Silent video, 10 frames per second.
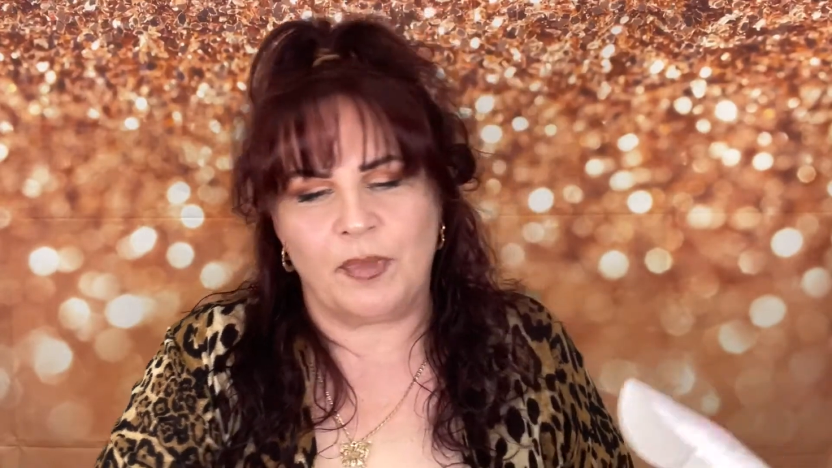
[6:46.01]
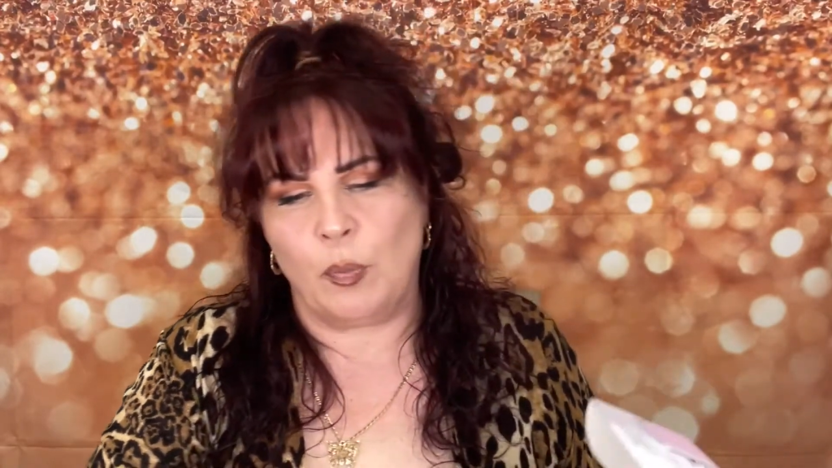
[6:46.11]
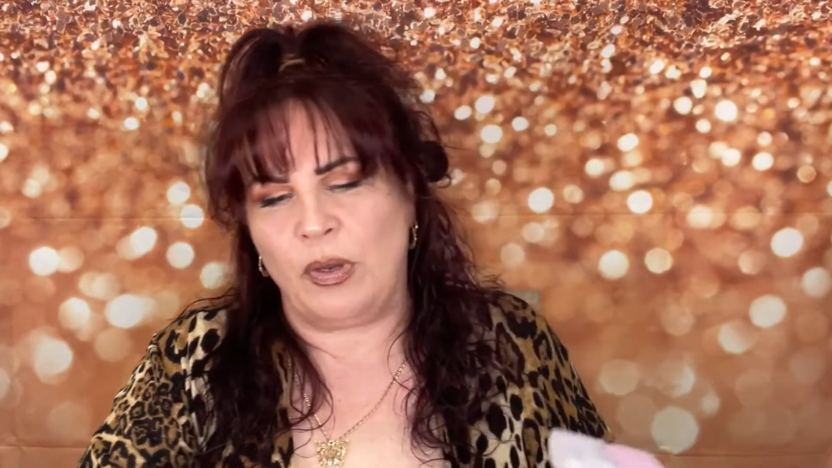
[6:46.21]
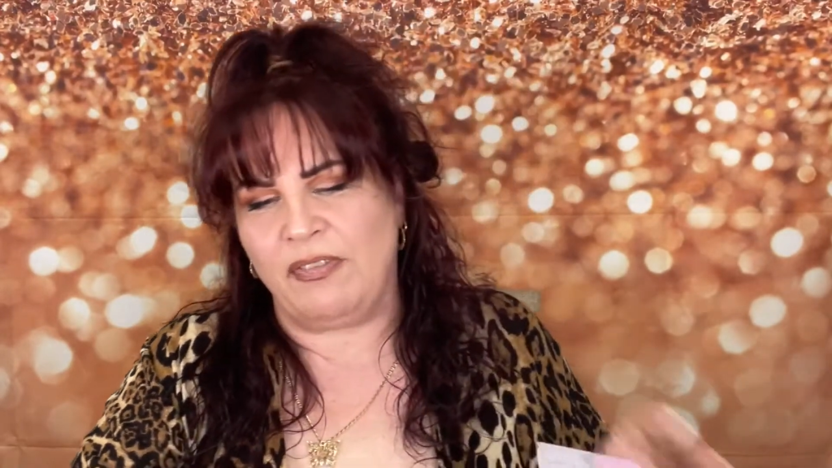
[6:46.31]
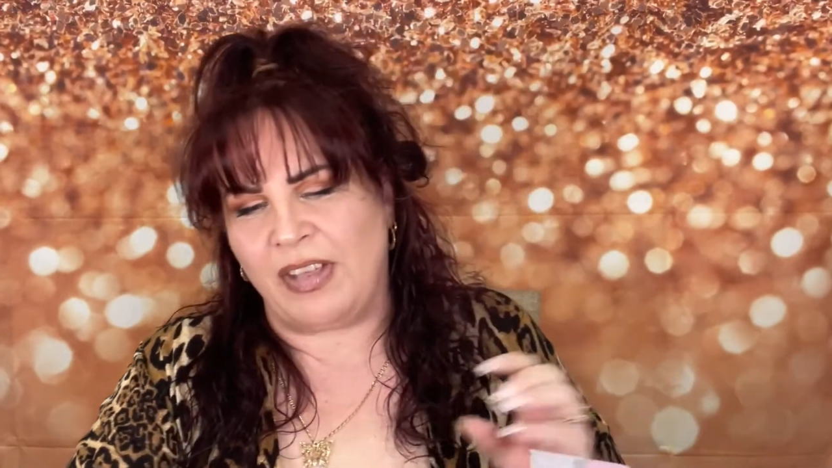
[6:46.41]

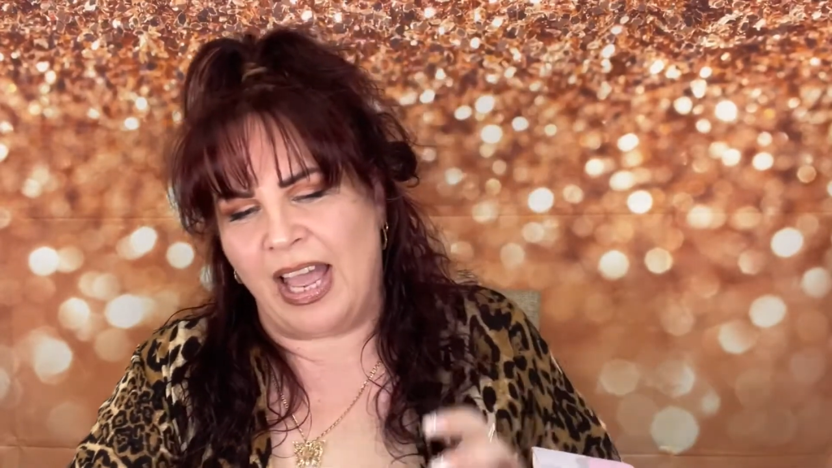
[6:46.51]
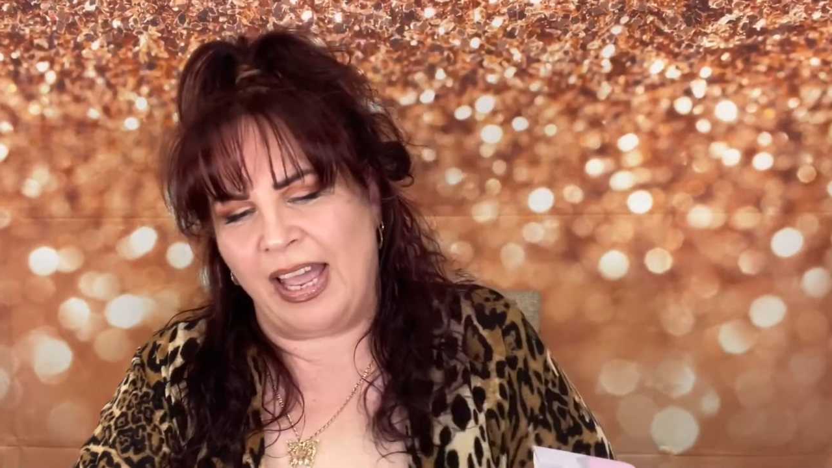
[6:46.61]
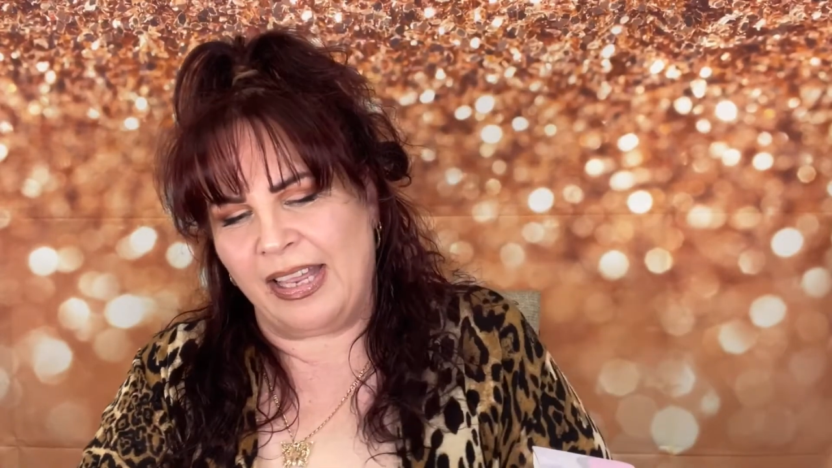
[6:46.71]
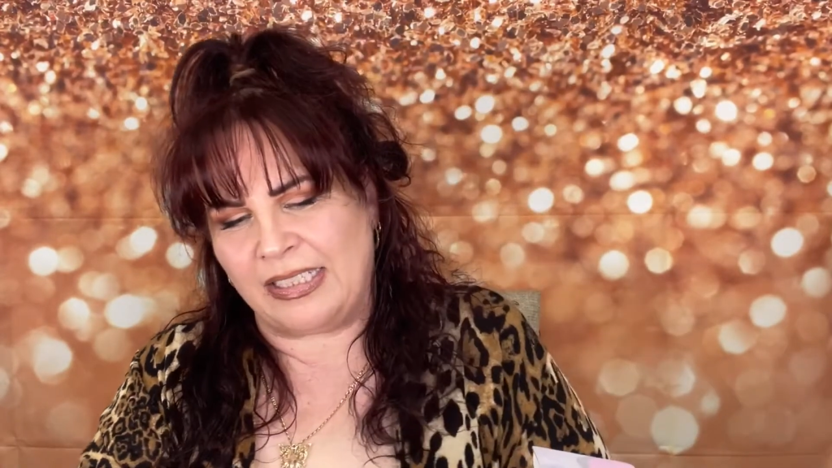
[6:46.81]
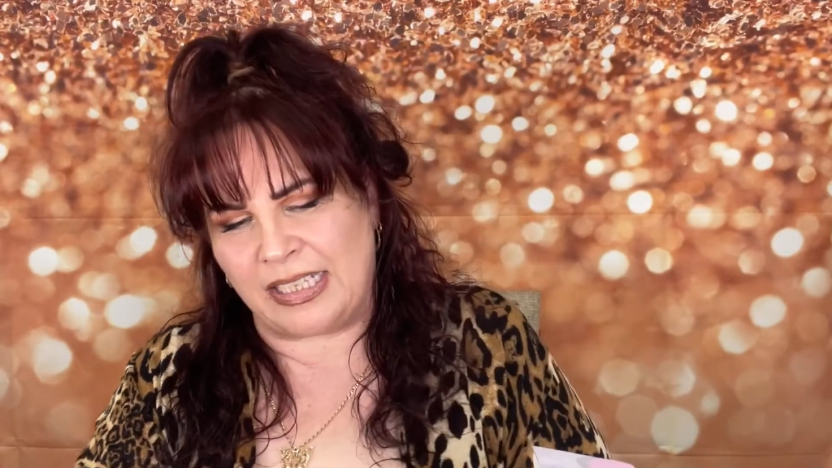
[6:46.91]
we've
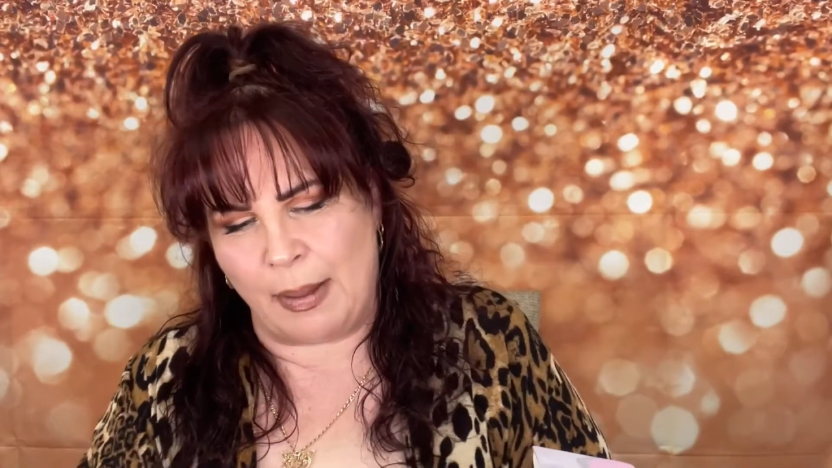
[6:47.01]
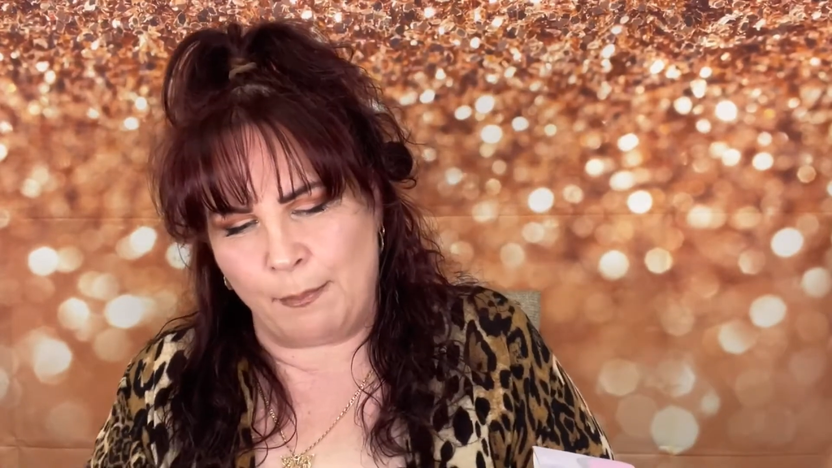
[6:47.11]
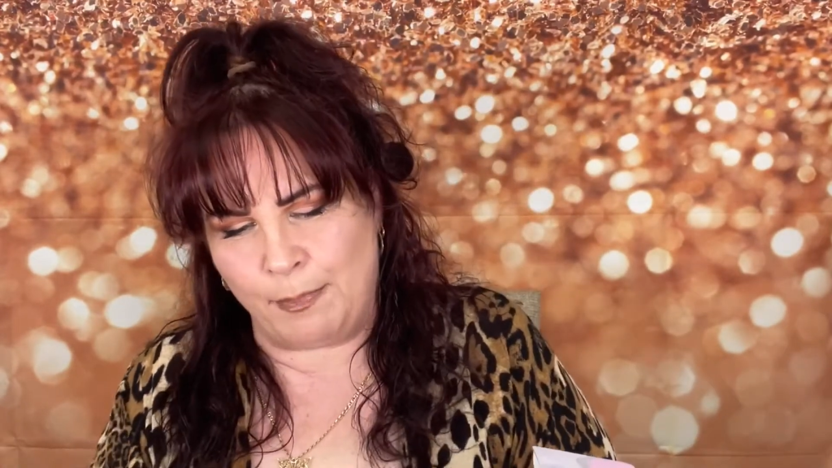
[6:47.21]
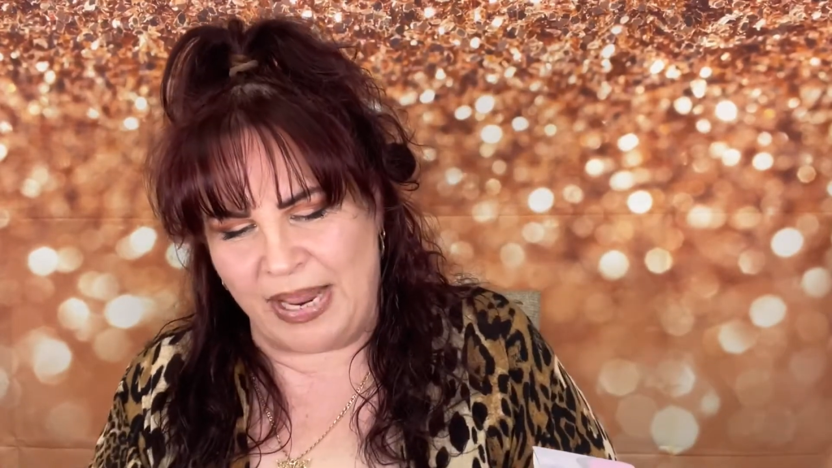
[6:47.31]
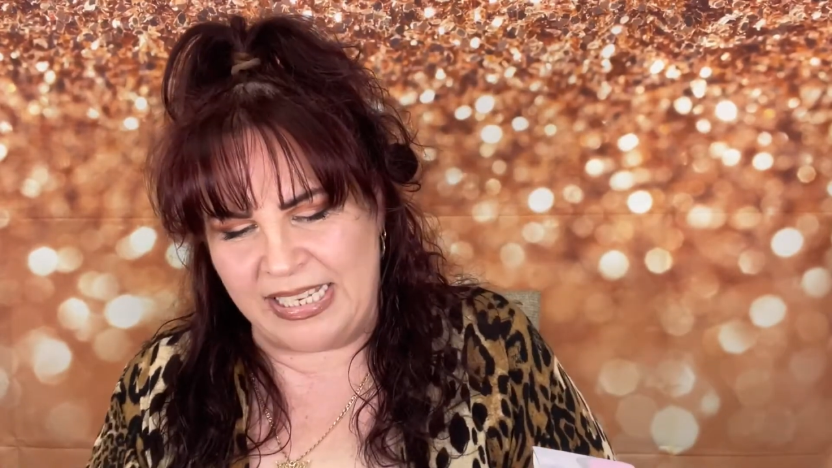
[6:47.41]
got
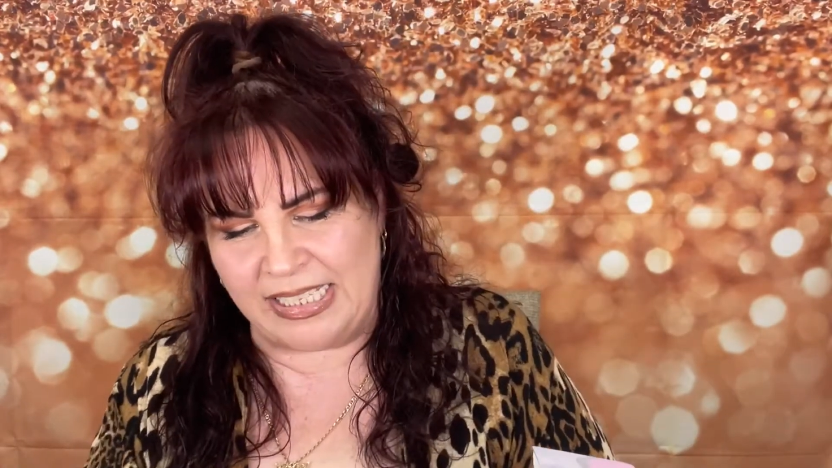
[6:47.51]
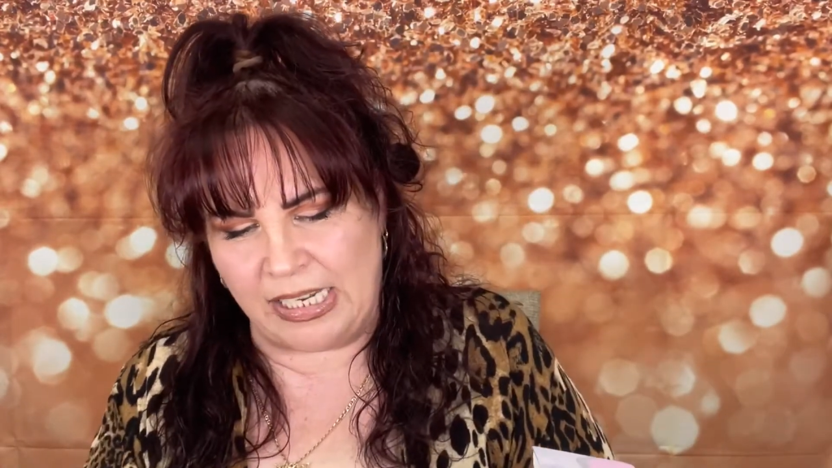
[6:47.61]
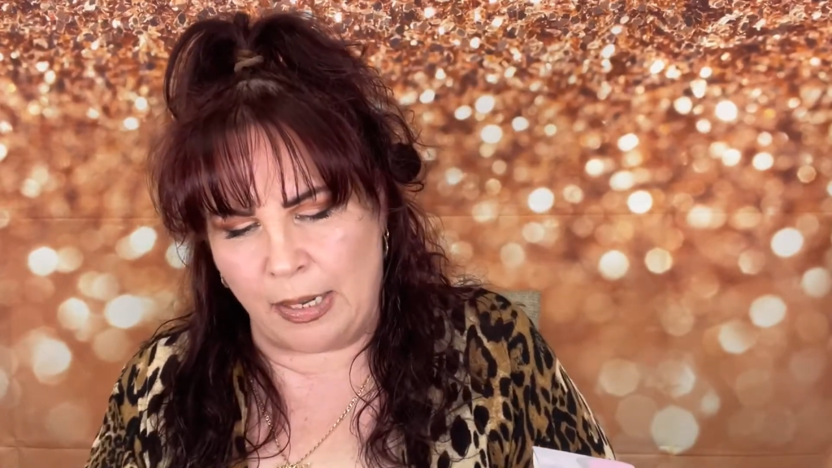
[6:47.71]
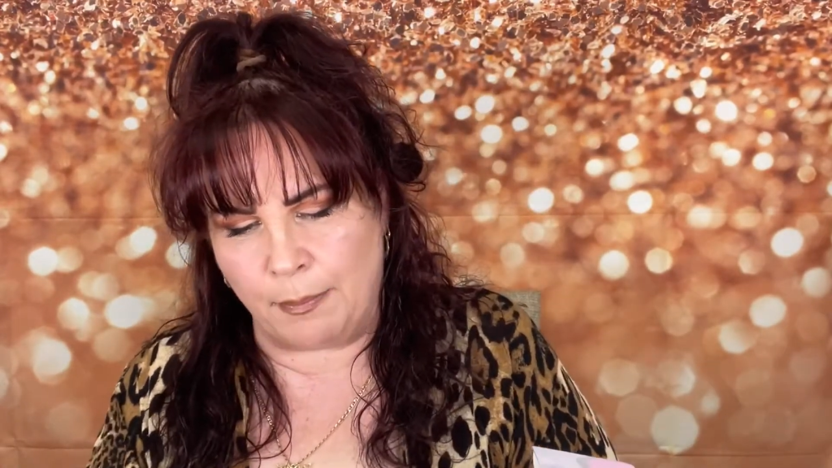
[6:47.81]
Basic